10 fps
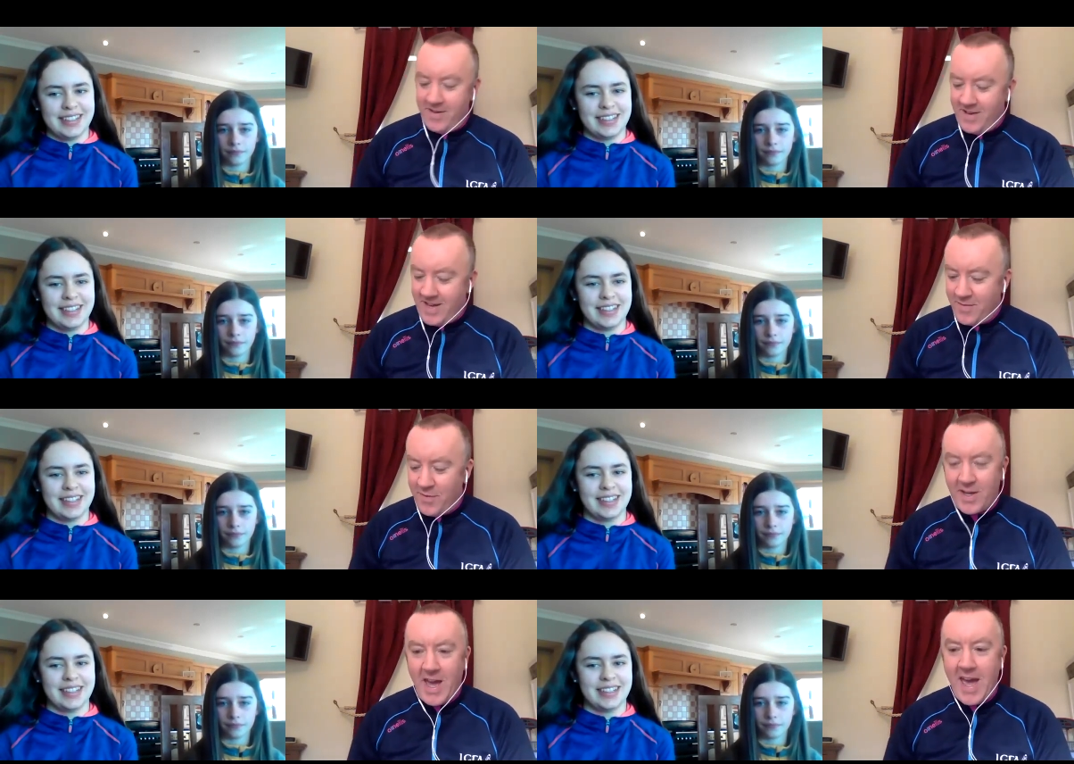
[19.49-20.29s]
Speaker 1: and
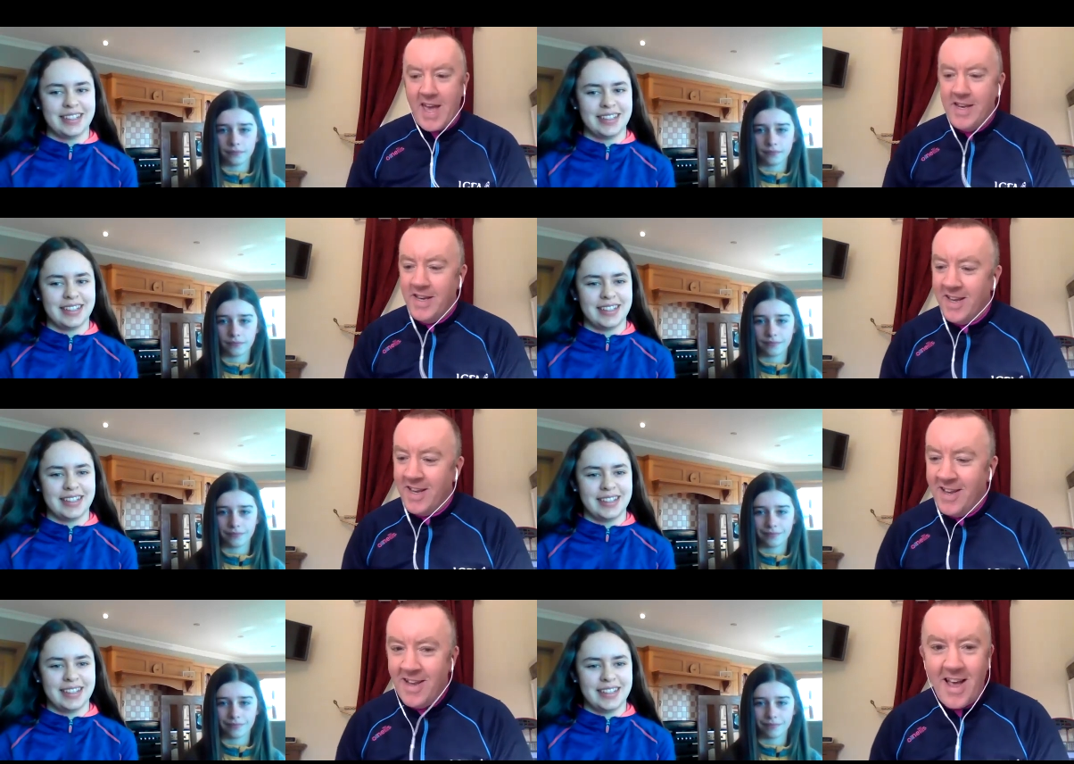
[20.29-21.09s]
Aoife Kane.
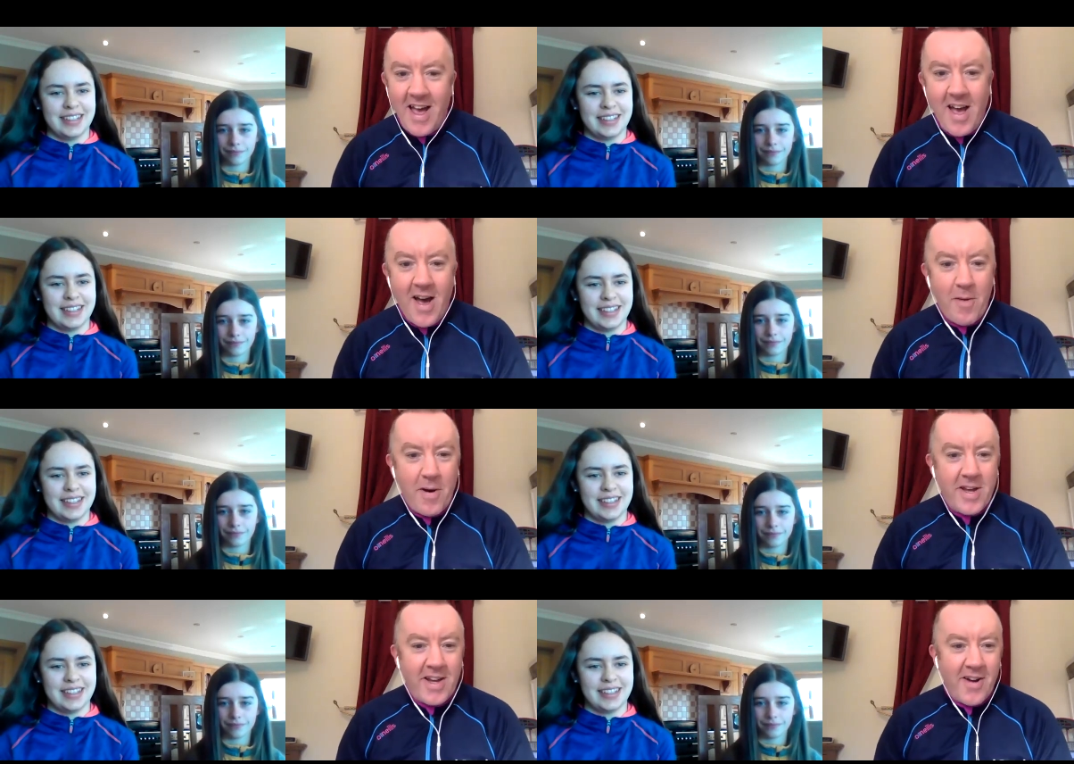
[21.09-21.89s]
Uh,
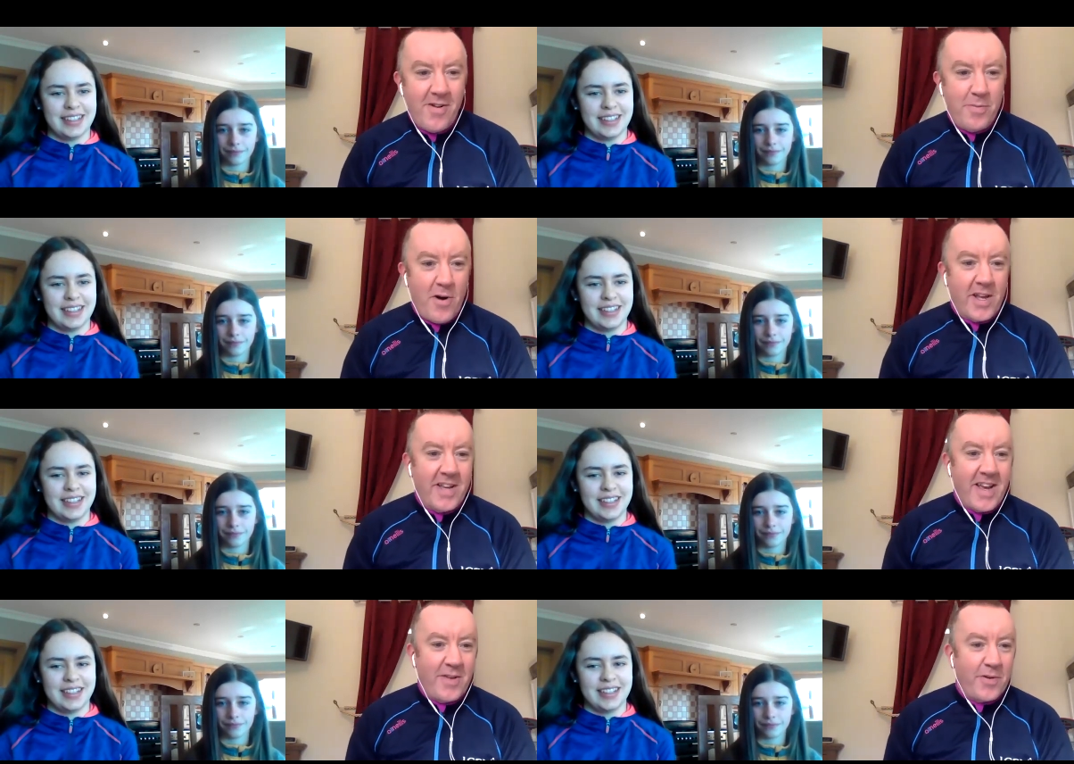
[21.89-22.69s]
how are you, girls?
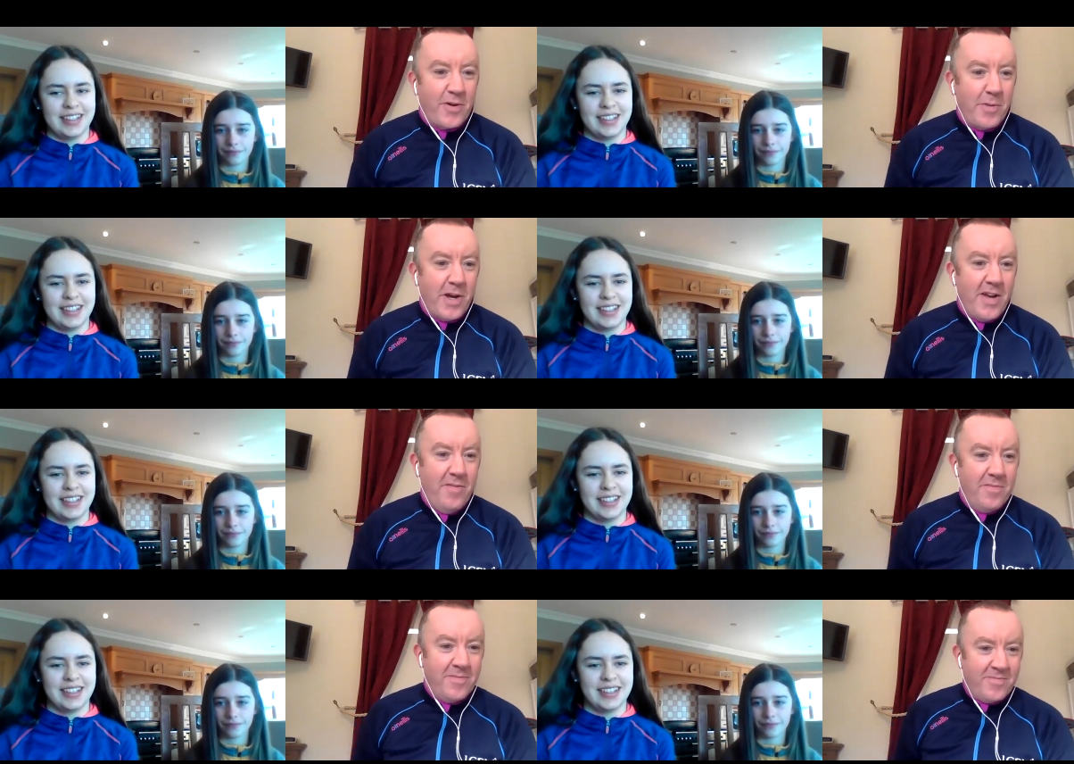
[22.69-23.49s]
Morning, and thanks for coming
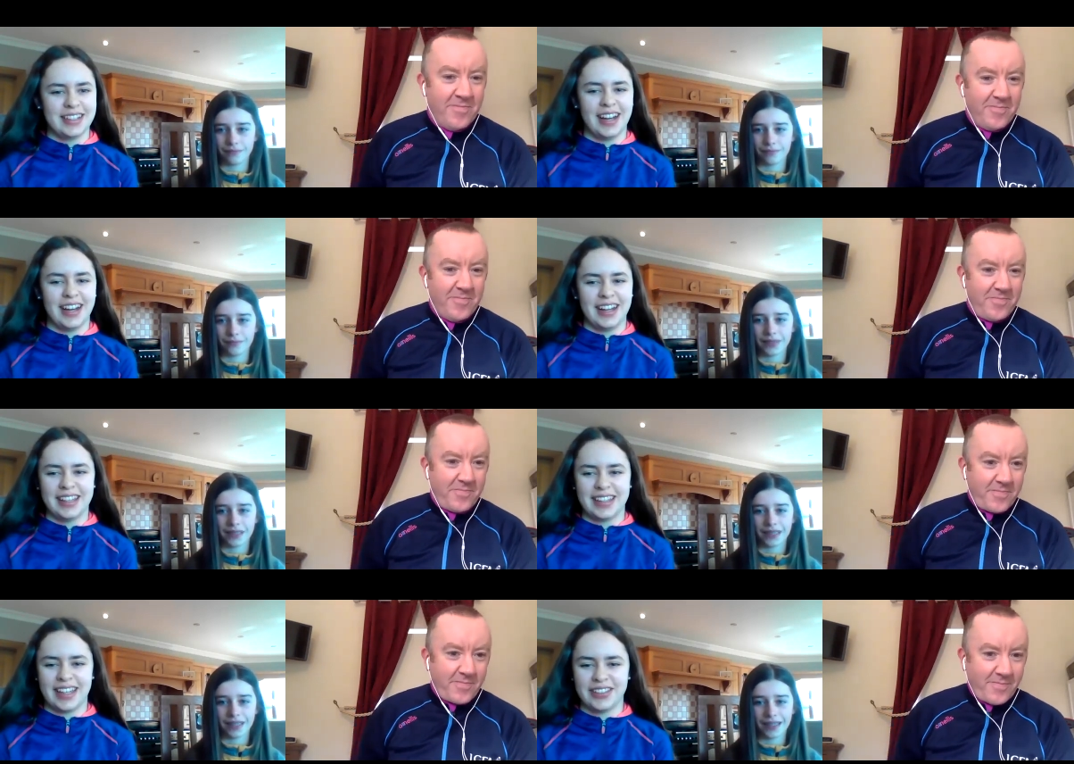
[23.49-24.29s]
on.
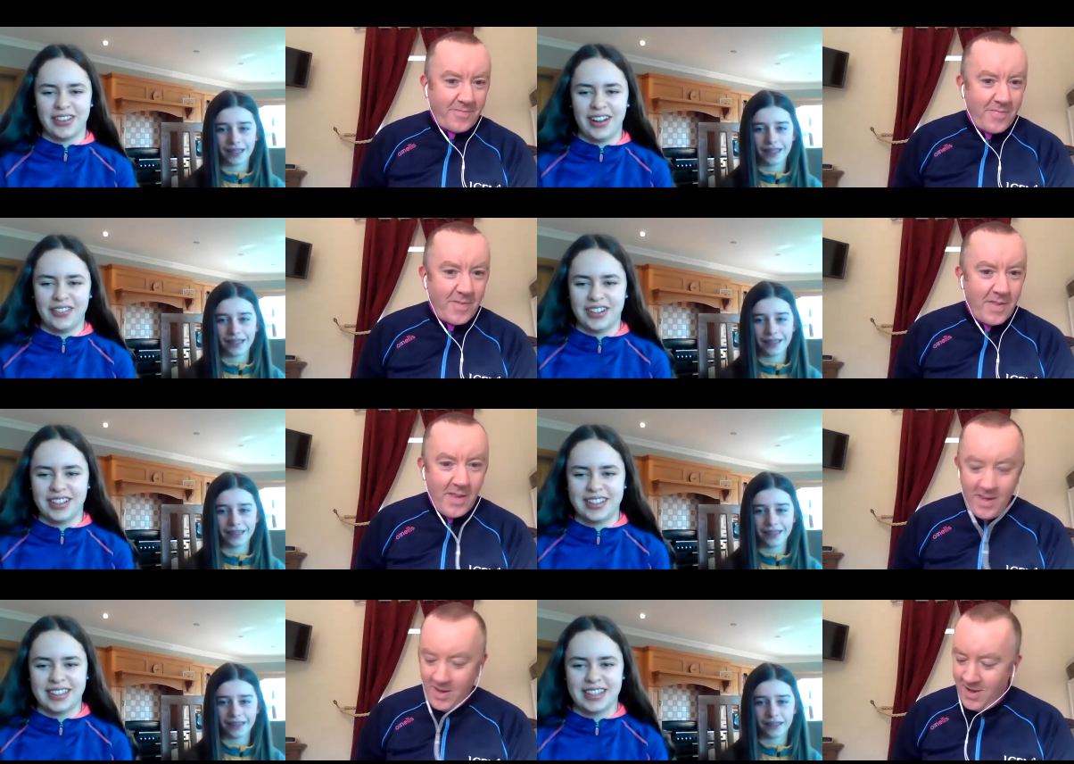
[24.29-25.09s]
Speaker 2: Hi, thanks for
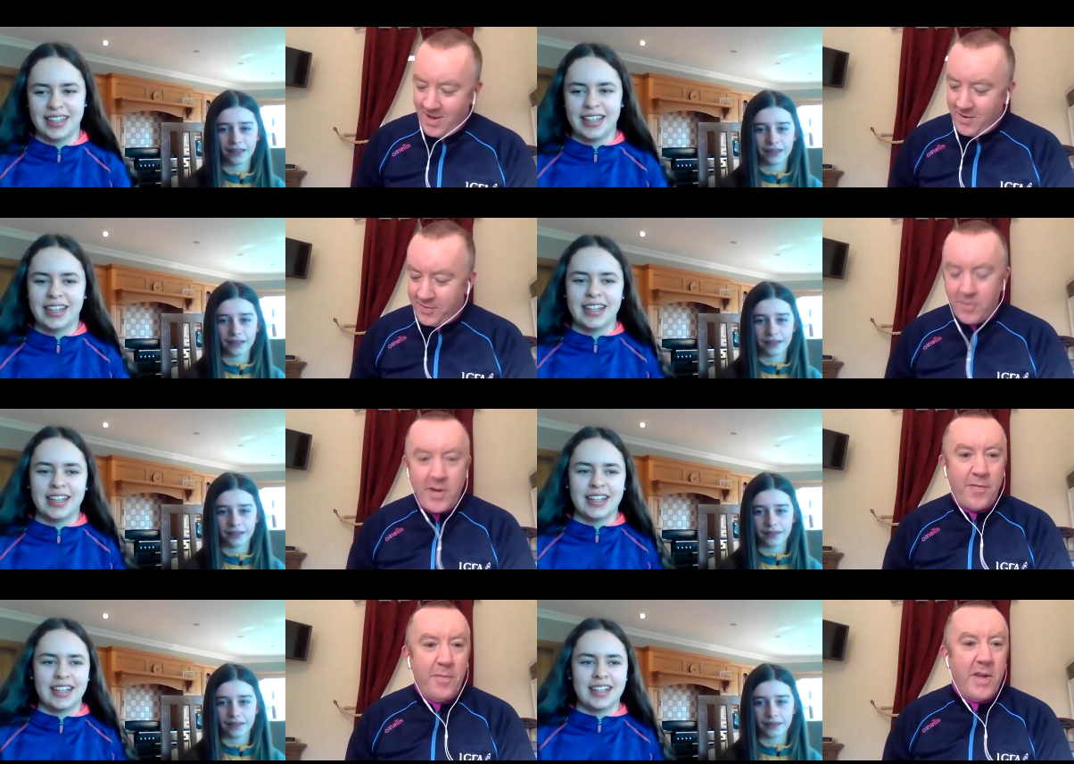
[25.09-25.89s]
having us.
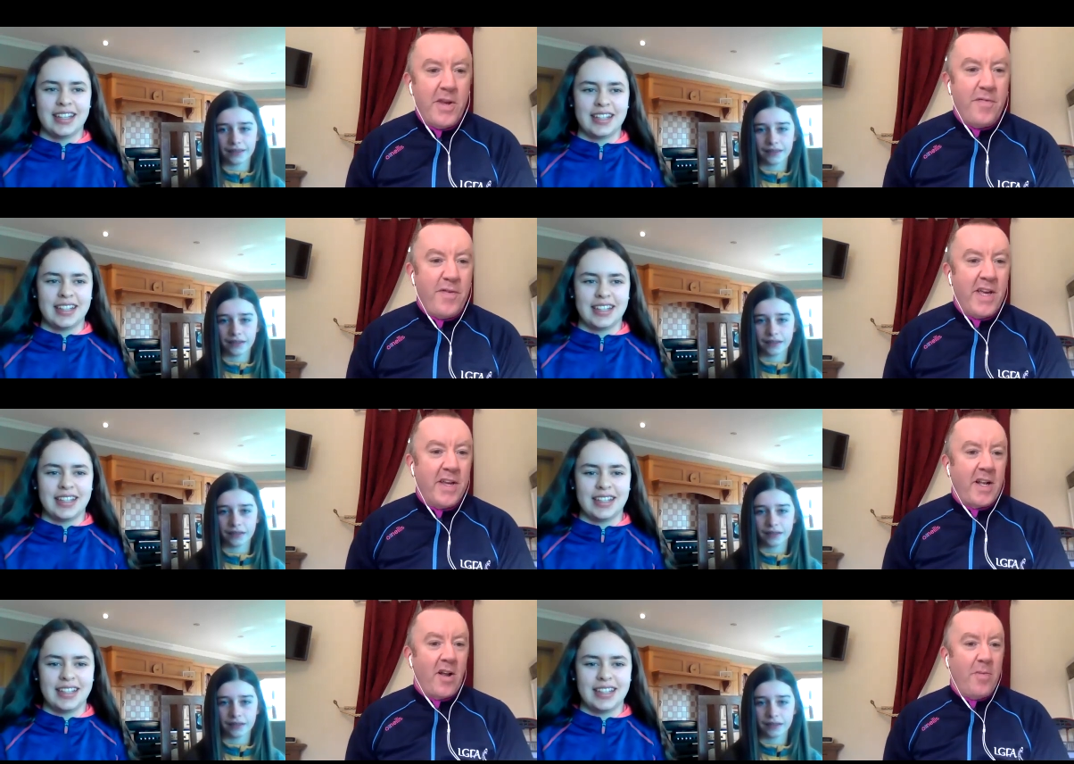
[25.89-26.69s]
Speaker 1: So, you're from the Na
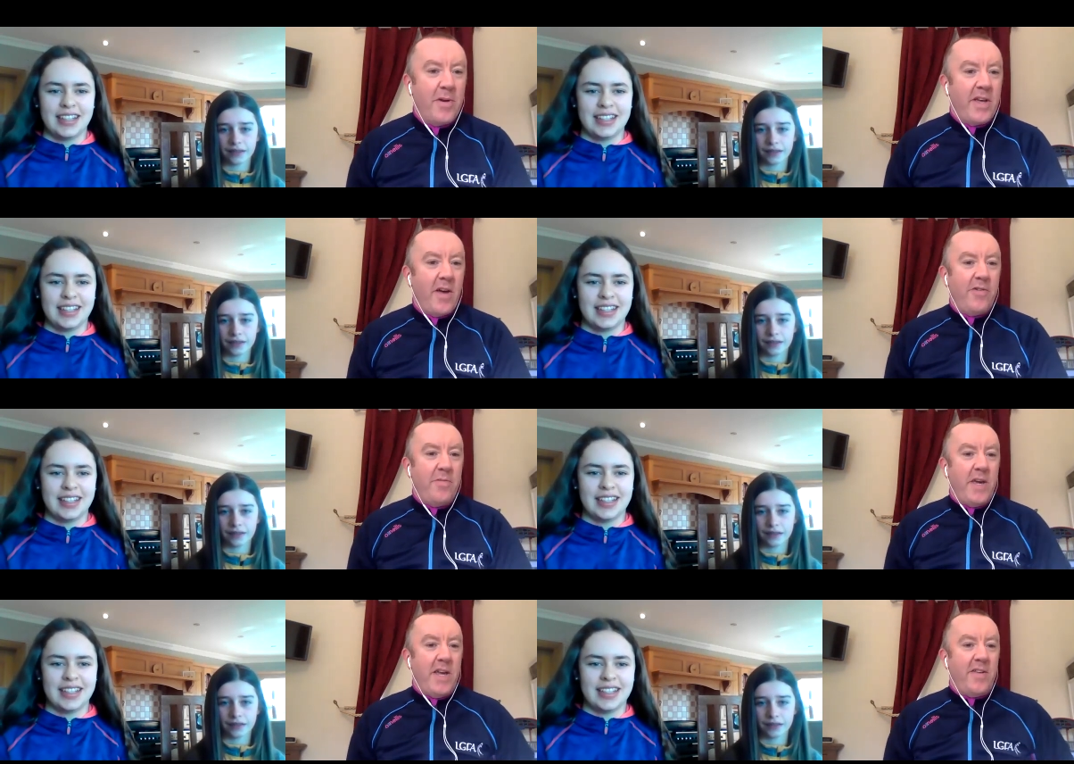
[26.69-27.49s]
Fianna Club in
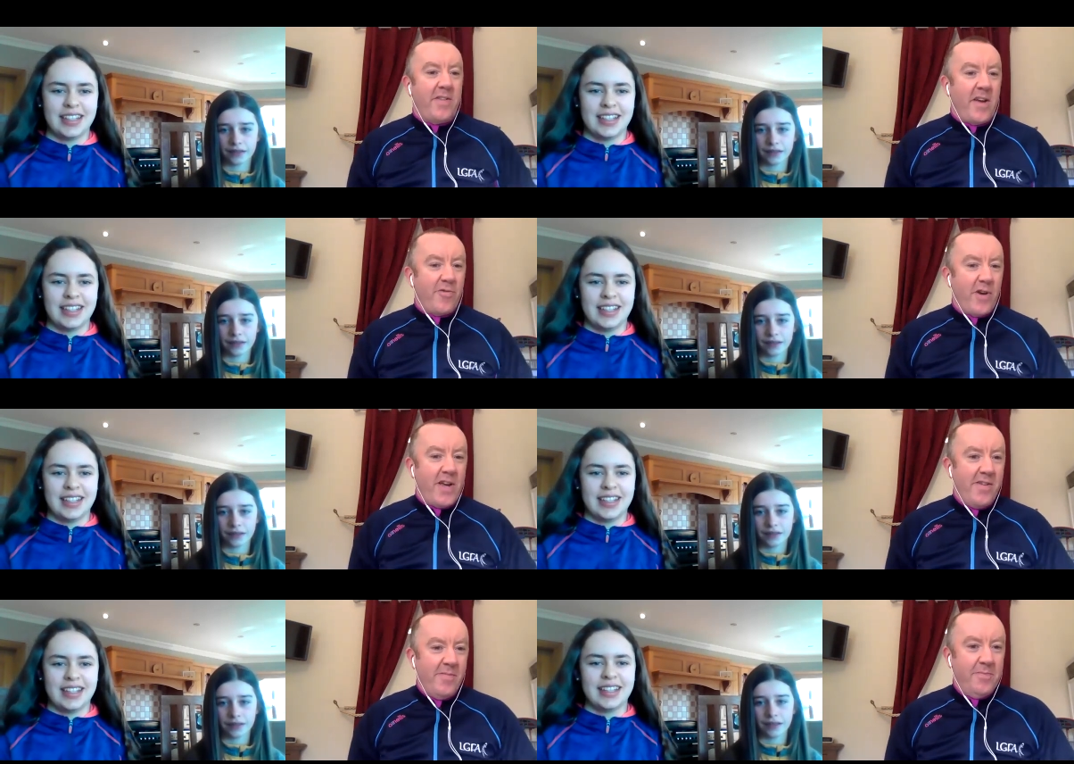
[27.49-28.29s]
County Meath, is that
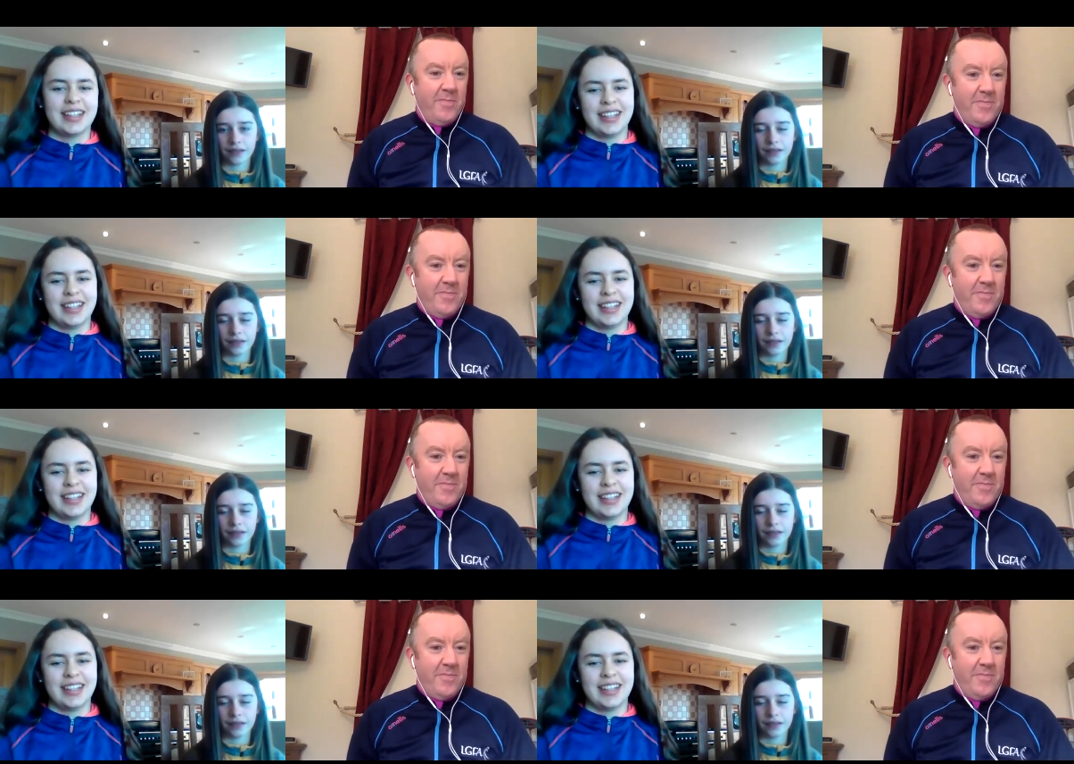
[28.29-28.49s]
right?